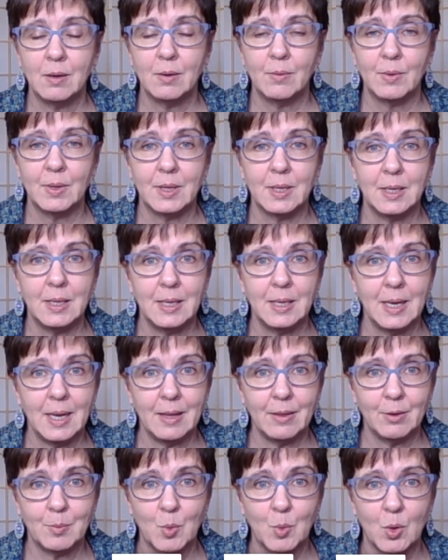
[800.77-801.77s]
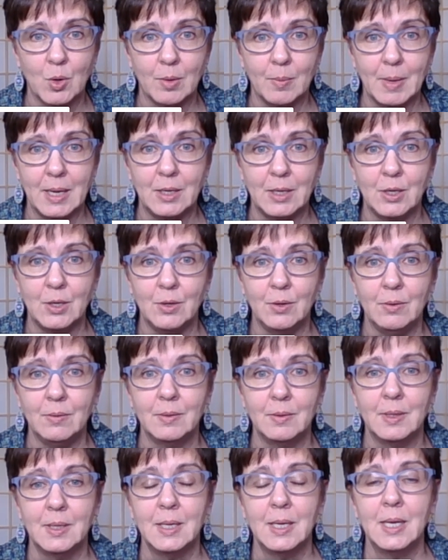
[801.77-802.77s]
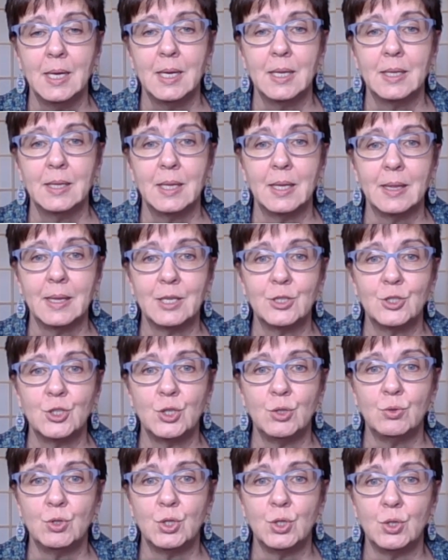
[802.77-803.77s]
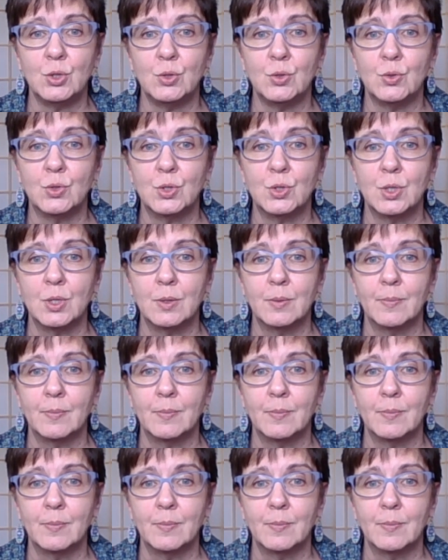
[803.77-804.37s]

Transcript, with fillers: with another more menu that lets you choose.